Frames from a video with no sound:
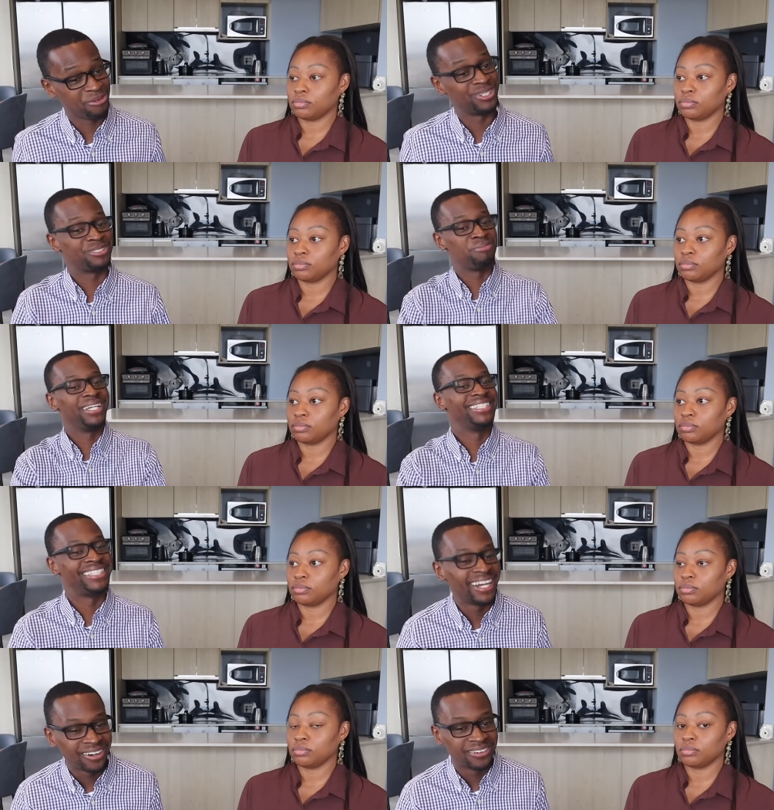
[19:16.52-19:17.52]
Speaker 1: what's being
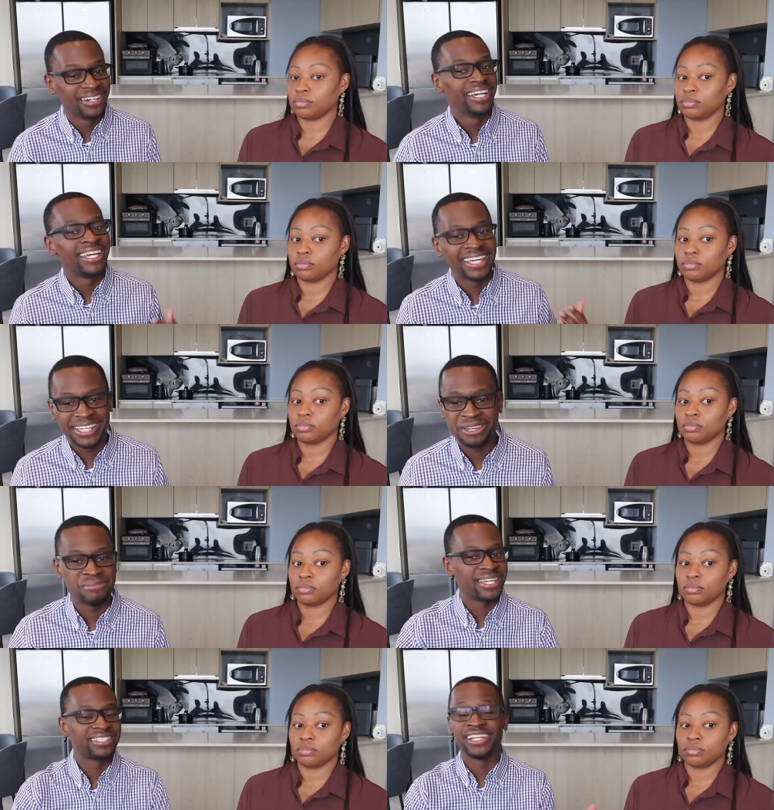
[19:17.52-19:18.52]
dealt, it could
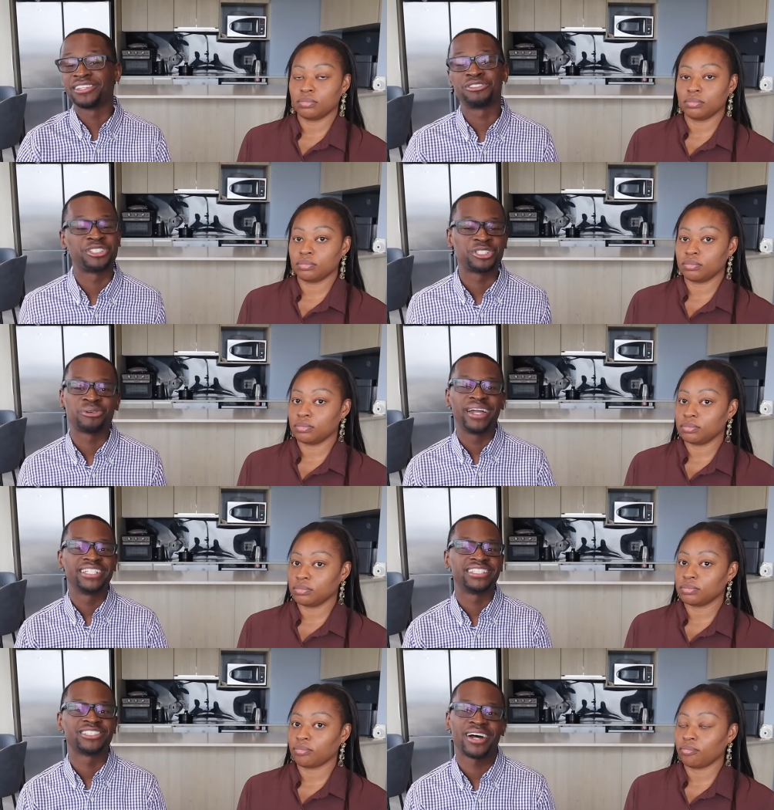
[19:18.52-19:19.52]
be another
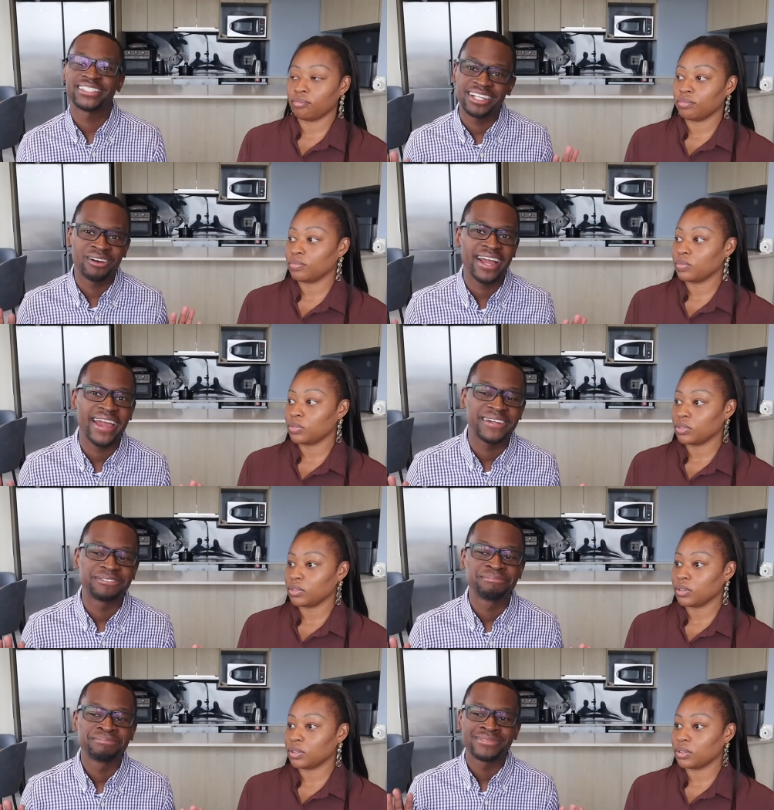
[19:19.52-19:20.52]
situation. So I said, okay.
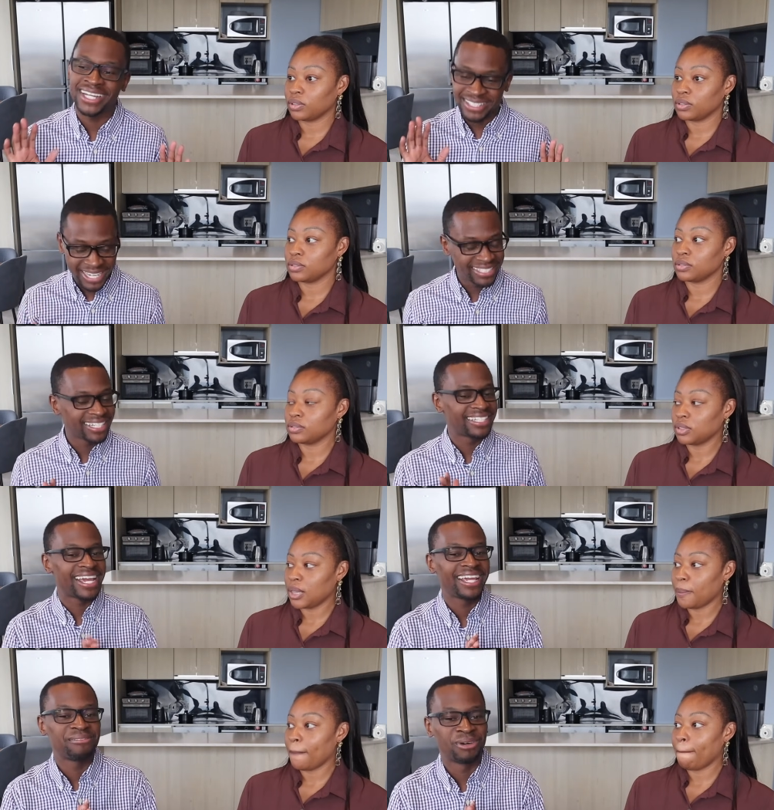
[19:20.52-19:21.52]
At the end of the
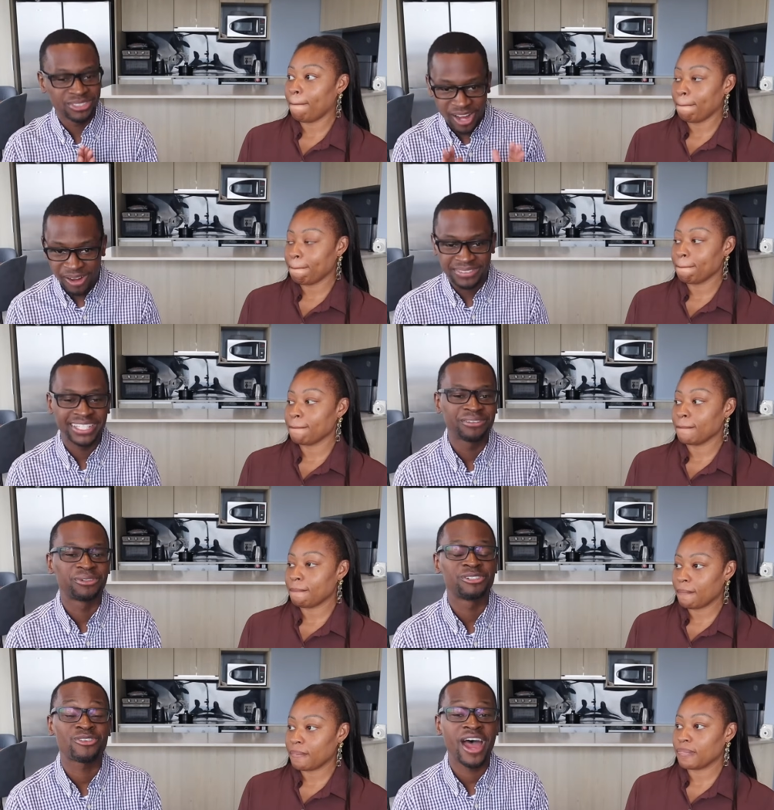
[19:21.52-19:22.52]
day, most often
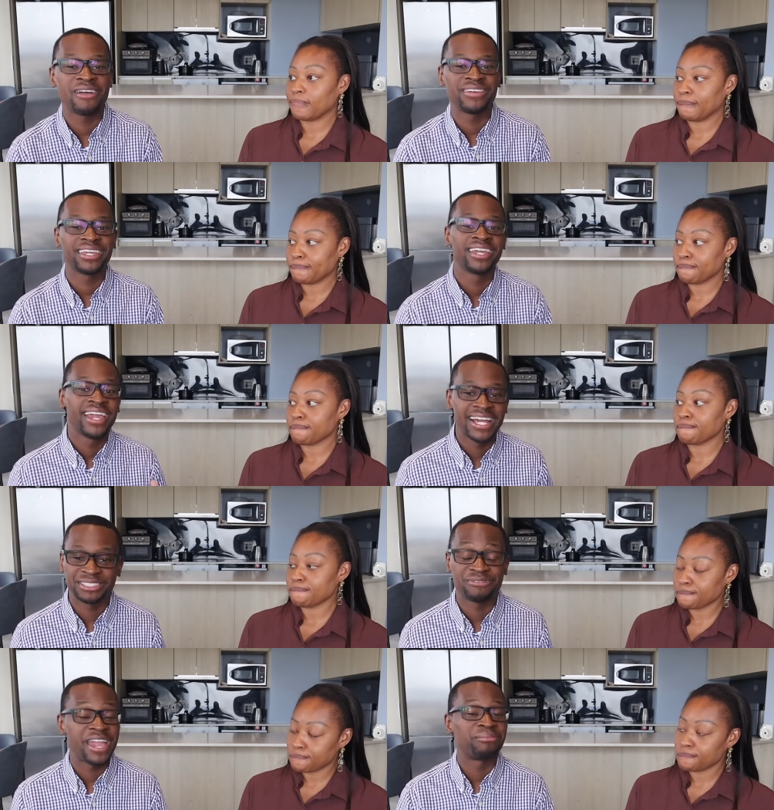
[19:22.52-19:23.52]
we're driving as
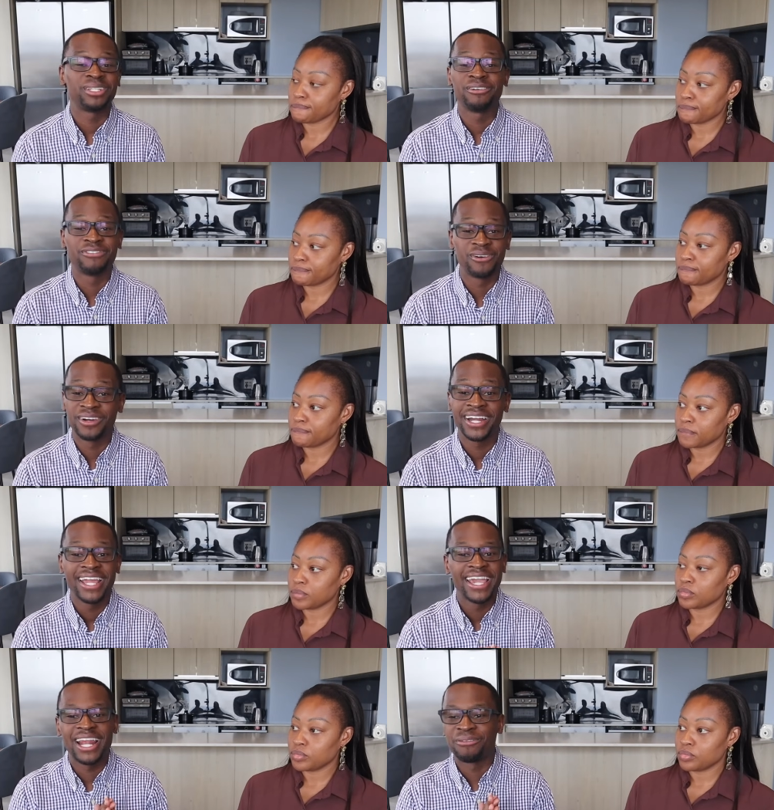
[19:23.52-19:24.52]
a family of four,
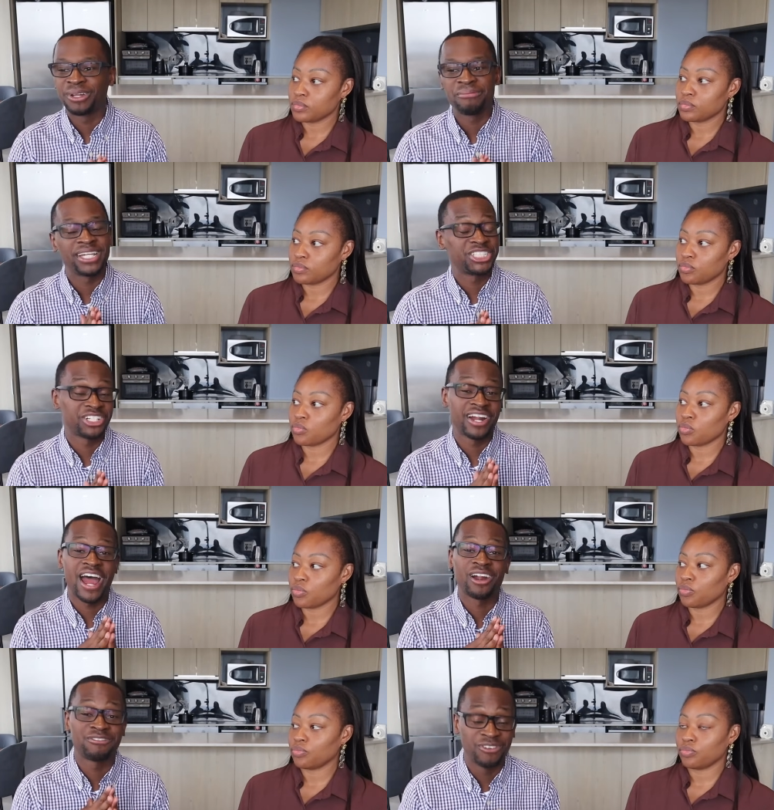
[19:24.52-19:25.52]
and I want to make sure
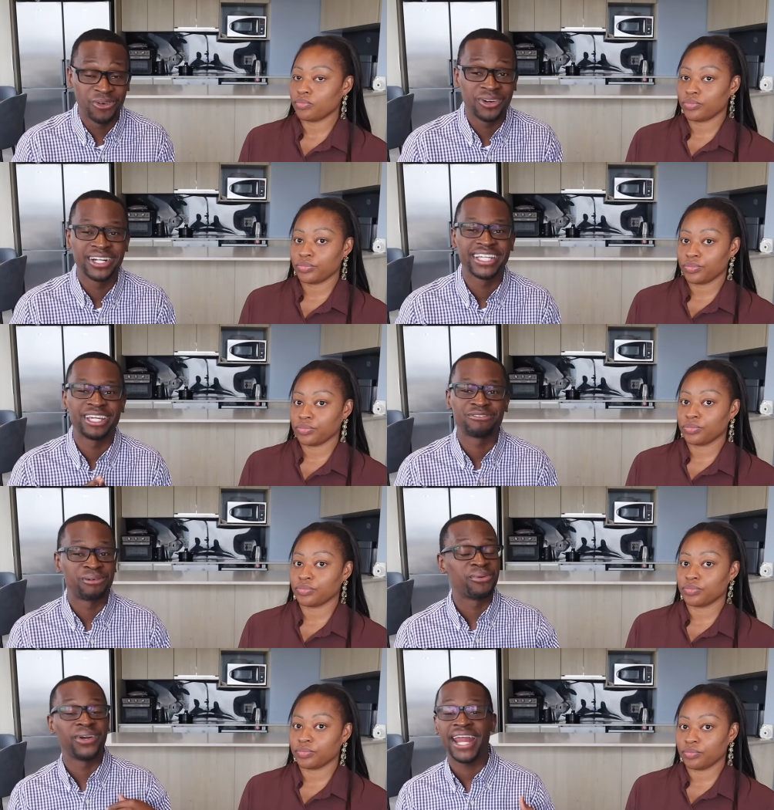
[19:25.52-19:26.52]
our four get
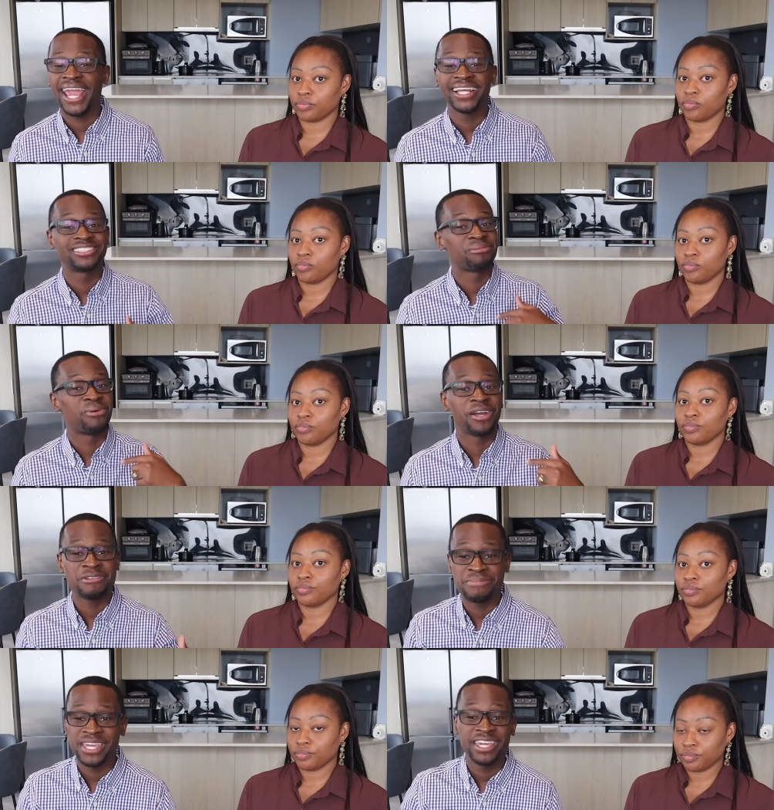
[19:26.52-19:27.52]
from point A to
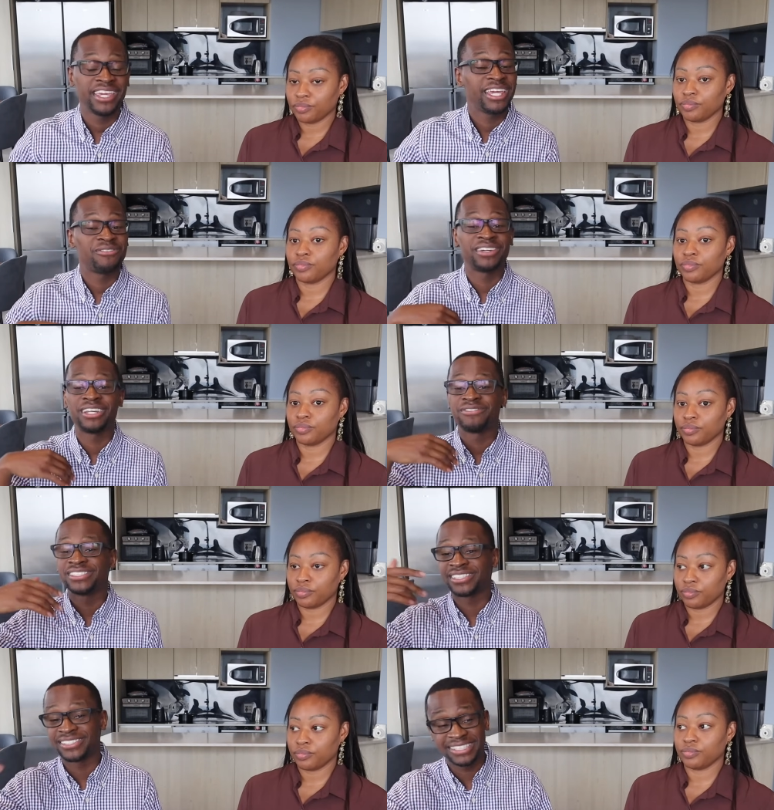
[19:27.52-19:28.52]
point B, even if
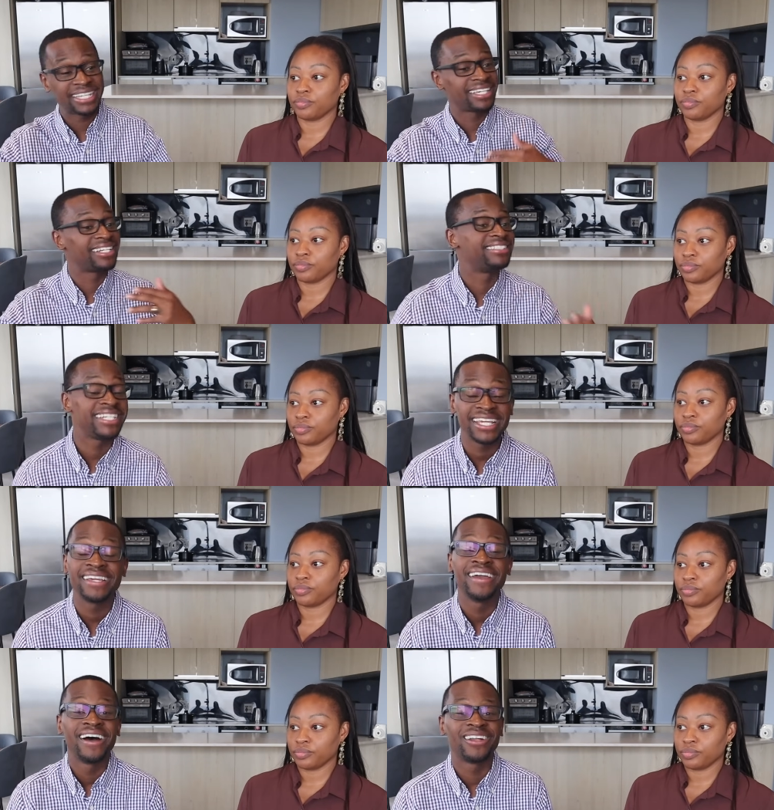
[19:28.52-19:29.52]
it's a C and a
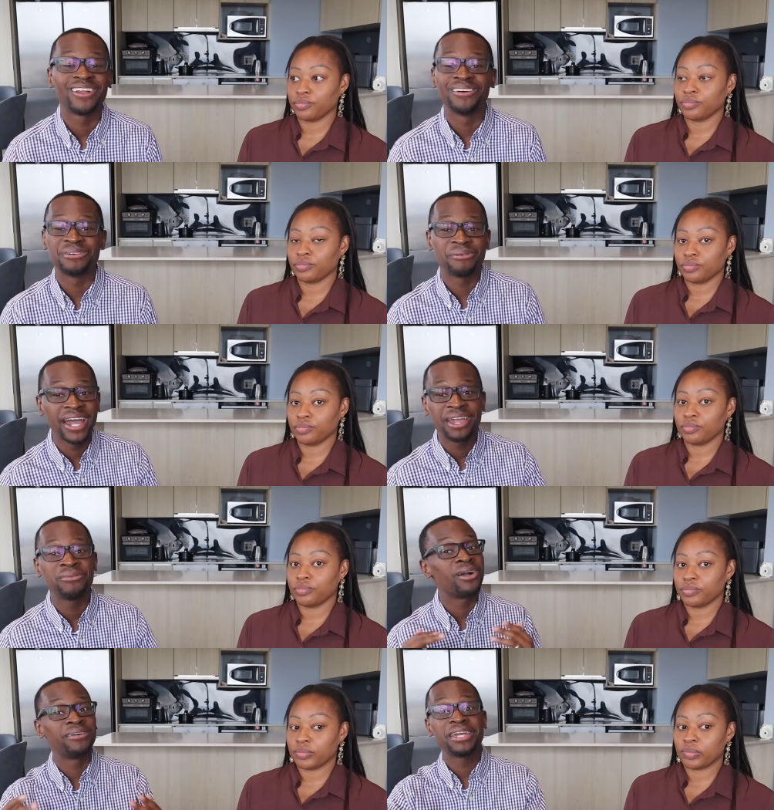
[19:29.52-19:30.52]
D along the way,
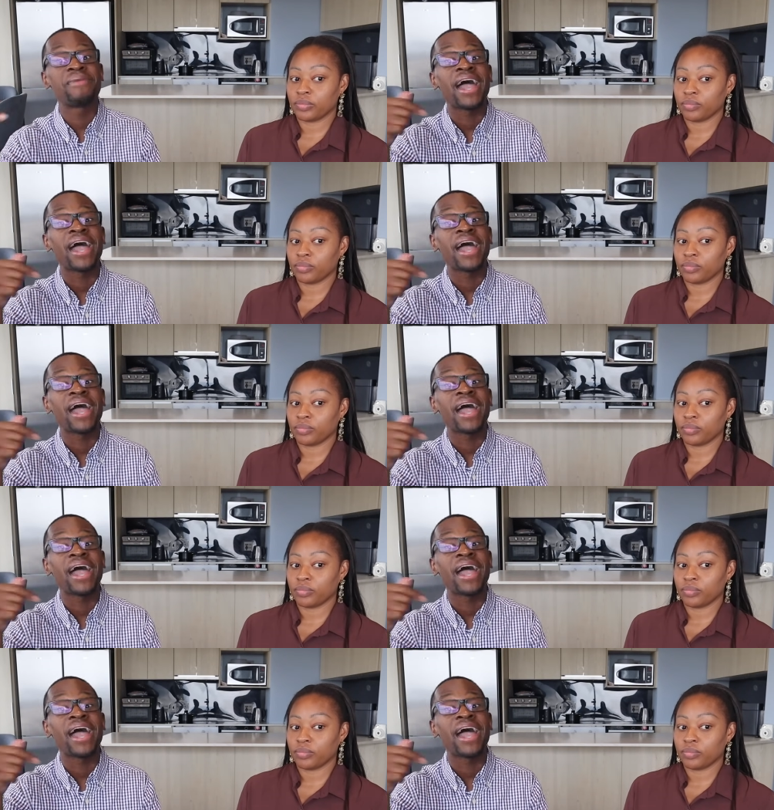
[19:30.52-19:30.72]
we're gonna get